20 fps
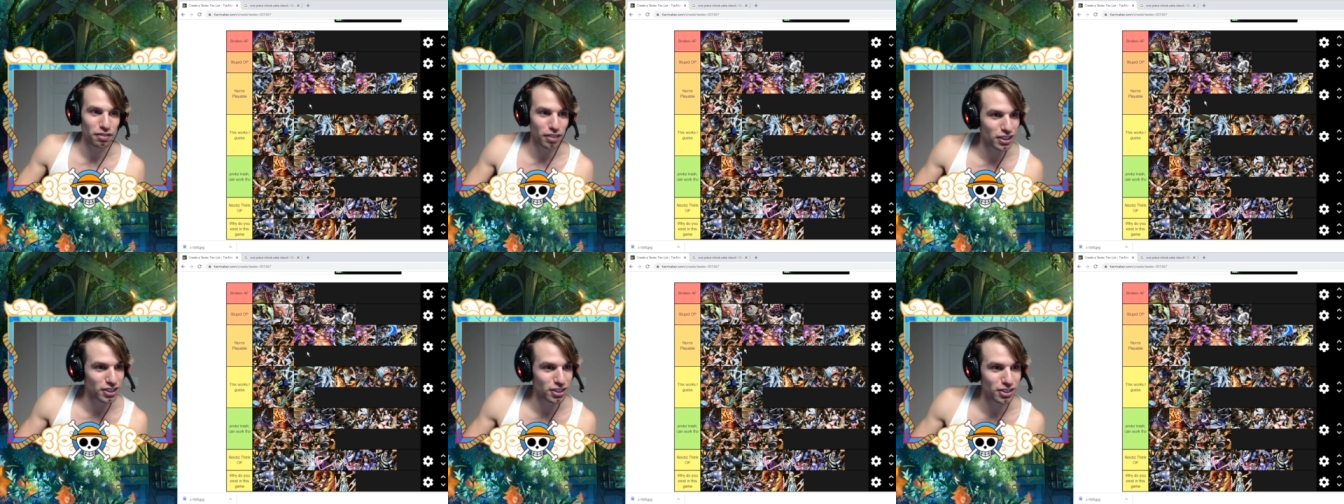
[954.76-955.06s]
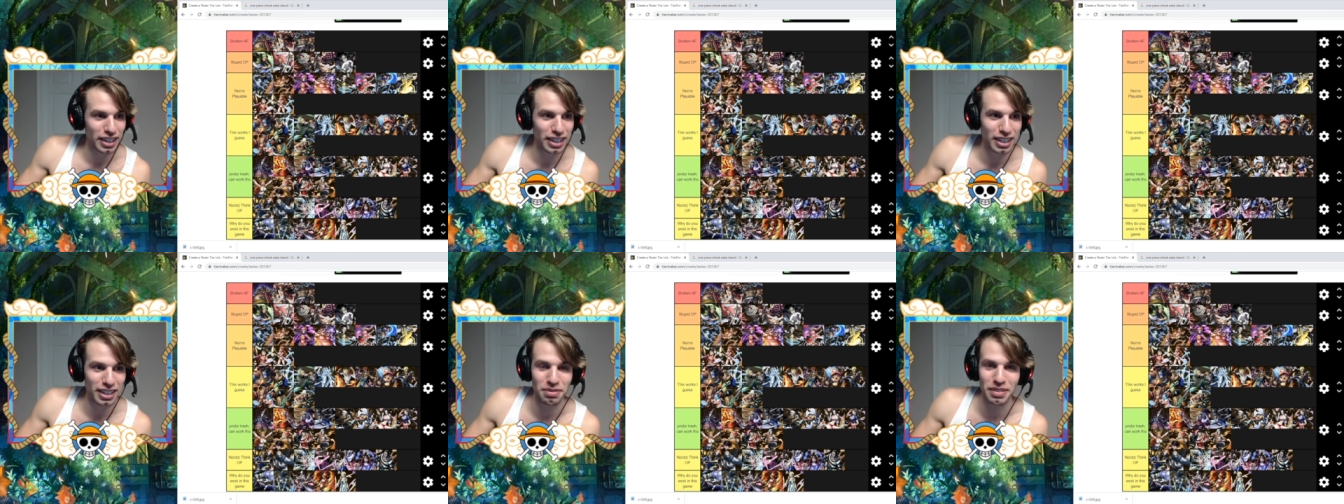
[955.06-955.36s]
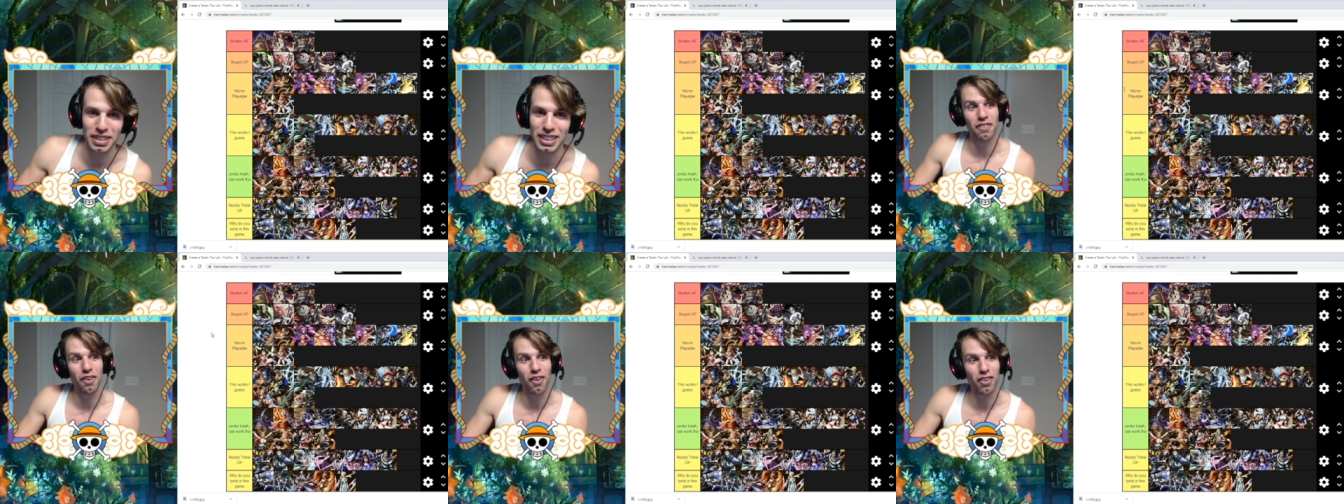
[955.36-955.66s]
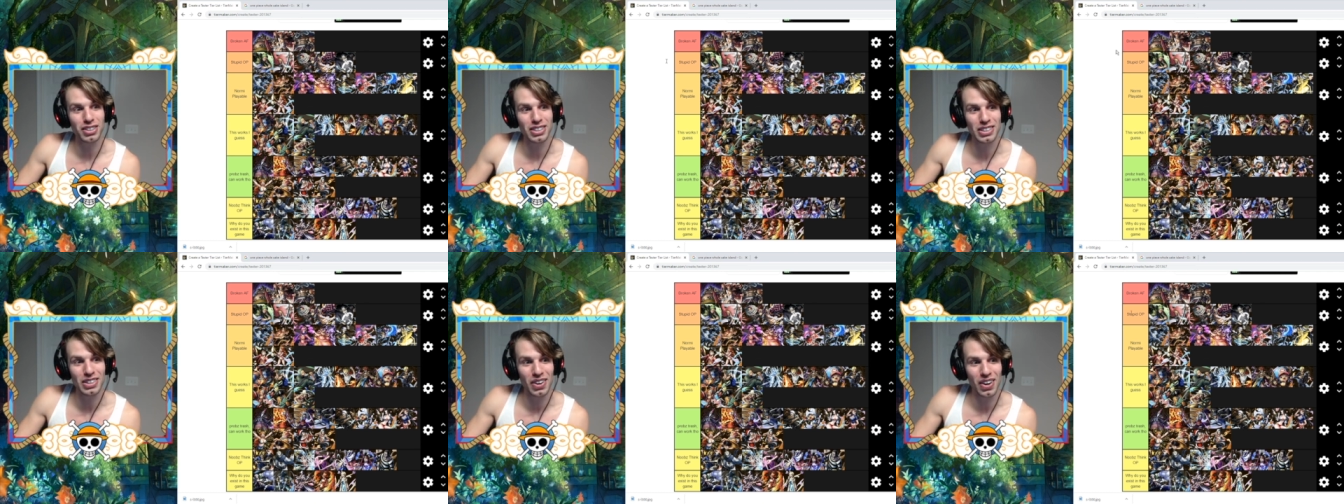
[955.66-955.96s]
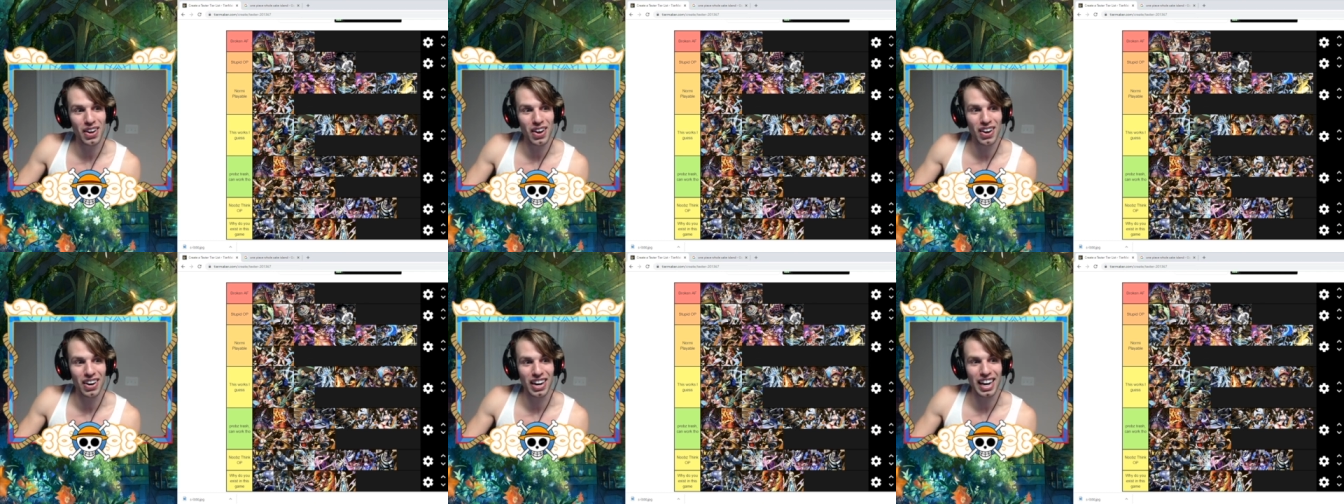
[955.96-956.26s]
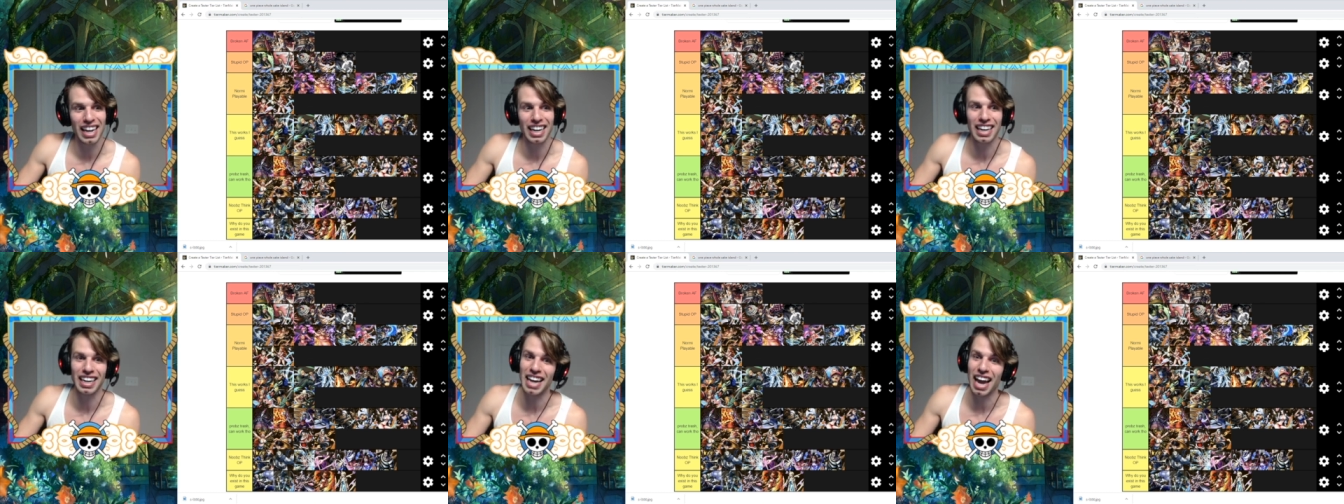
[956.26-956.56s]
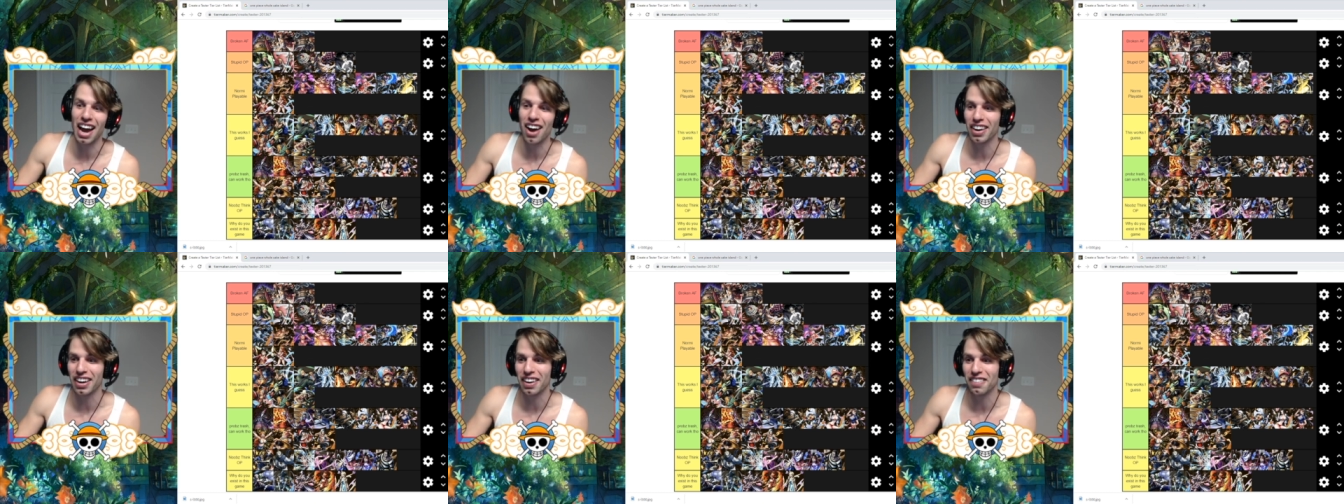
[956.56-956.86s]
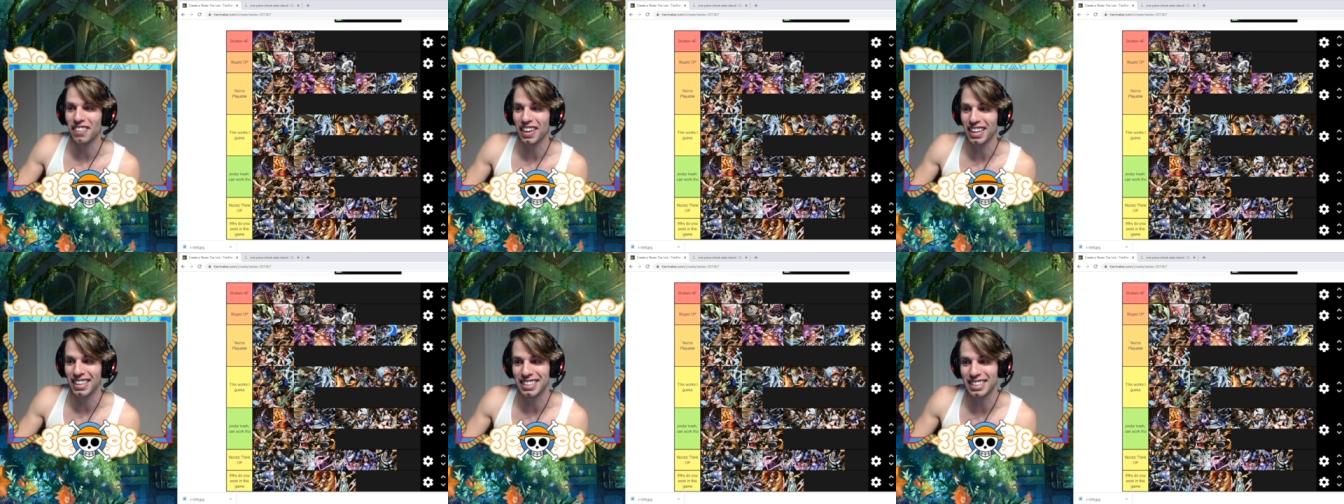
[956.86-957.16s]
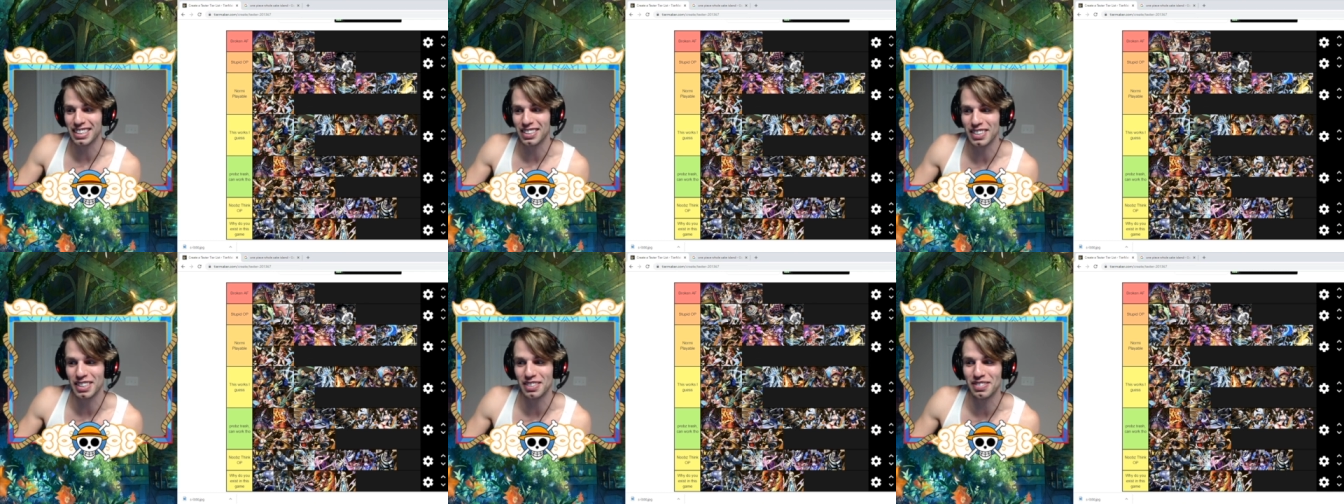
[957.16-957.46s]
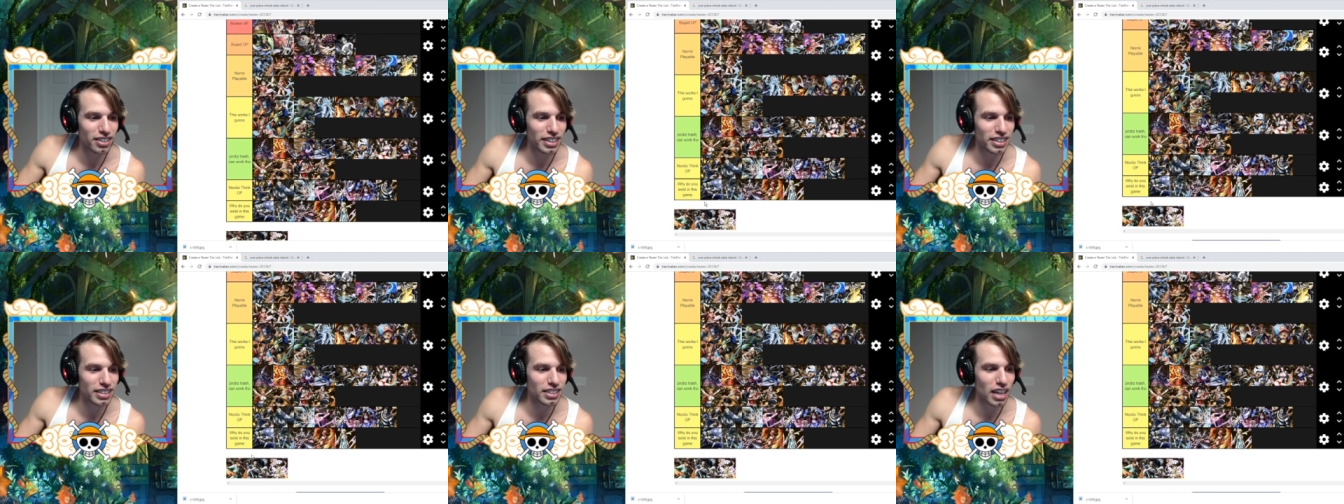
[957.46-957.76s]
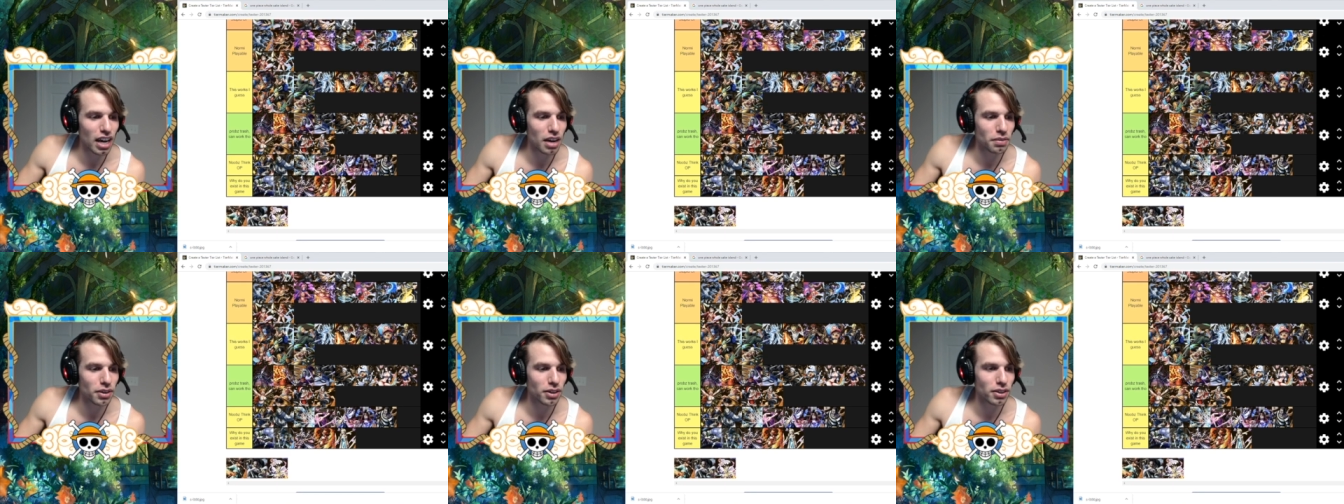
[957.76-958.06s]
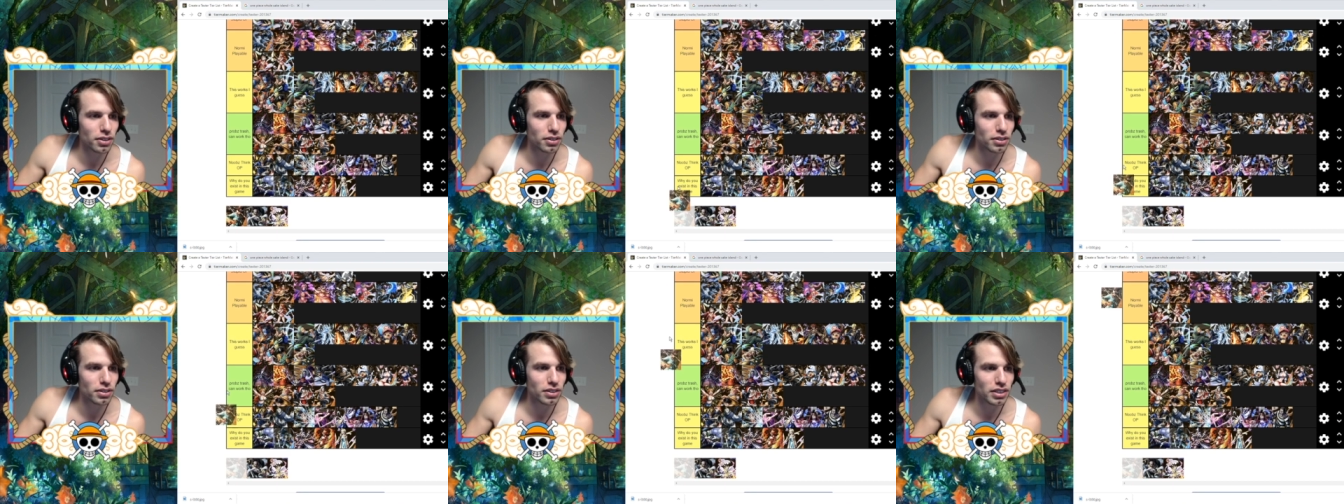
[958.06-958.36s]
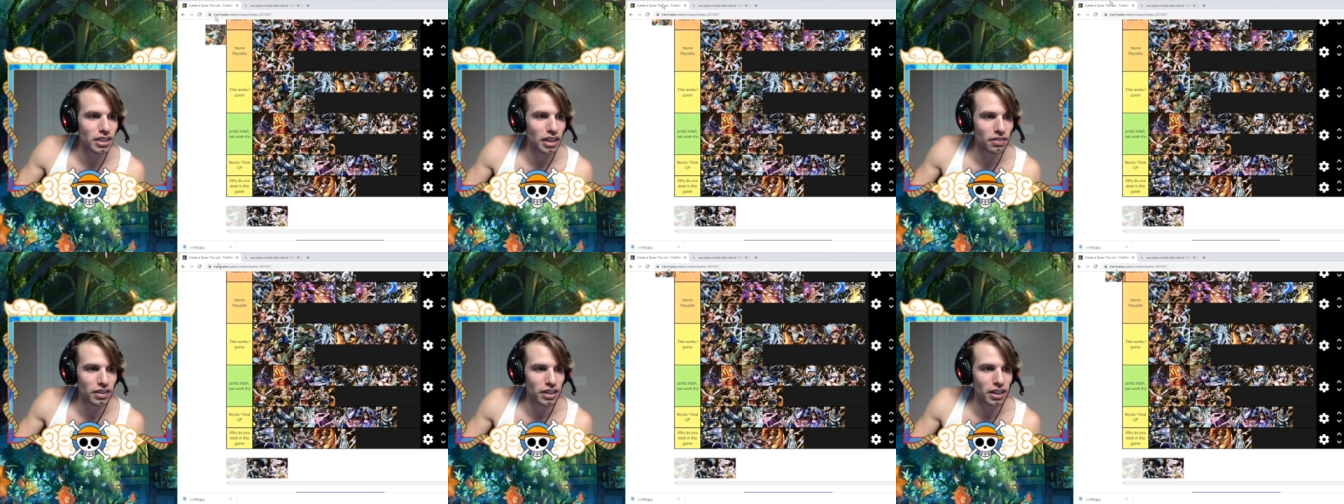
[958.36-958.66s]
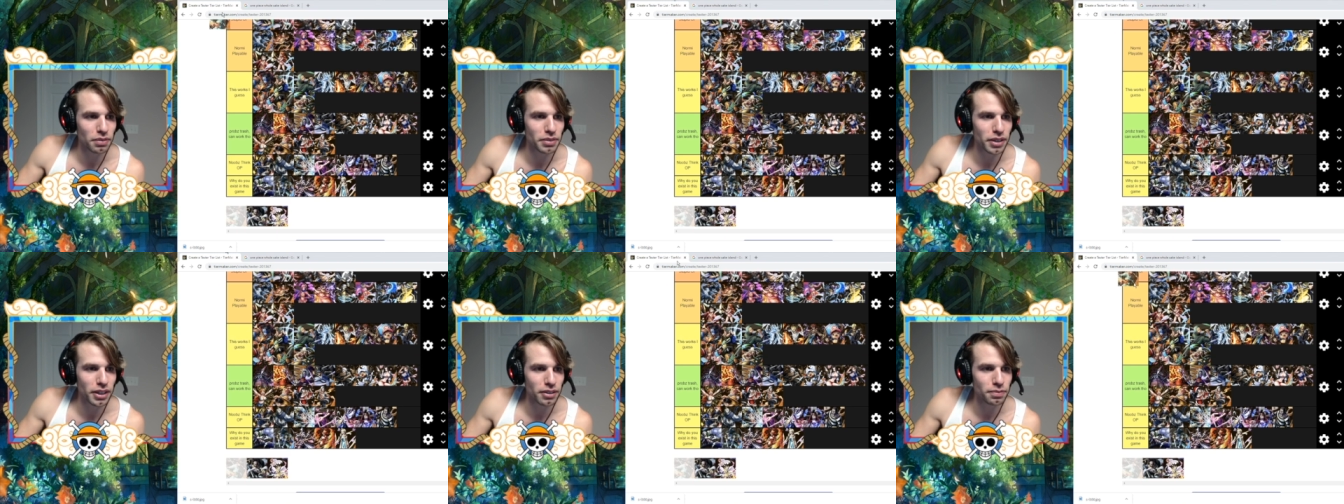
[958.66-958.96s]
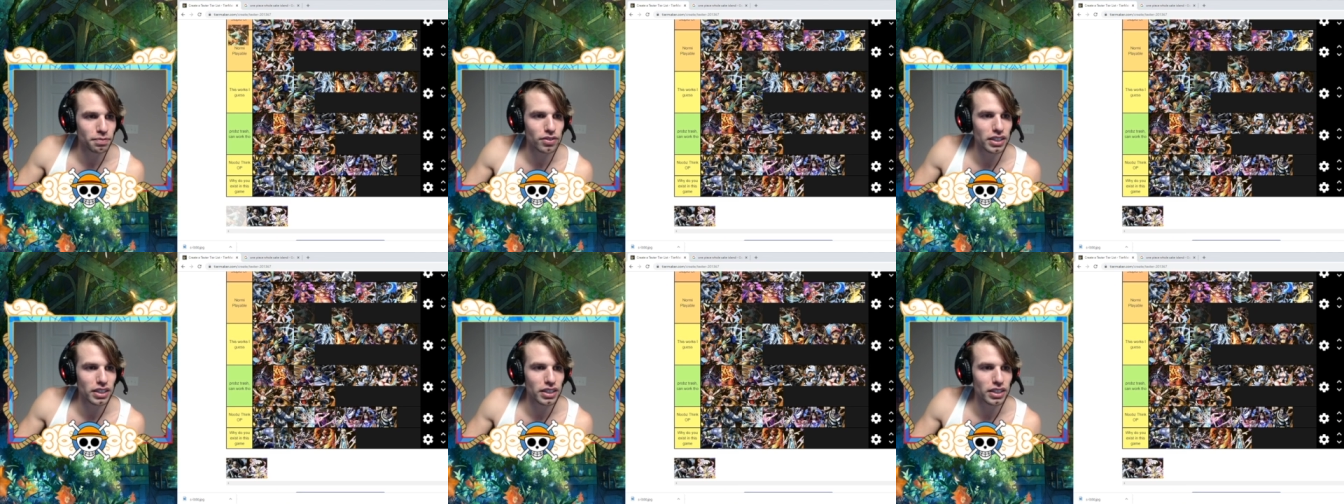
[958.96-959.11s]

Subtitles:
frustrated me for so long, and then now I can finally deal with him. Green Sabo, definitely up there.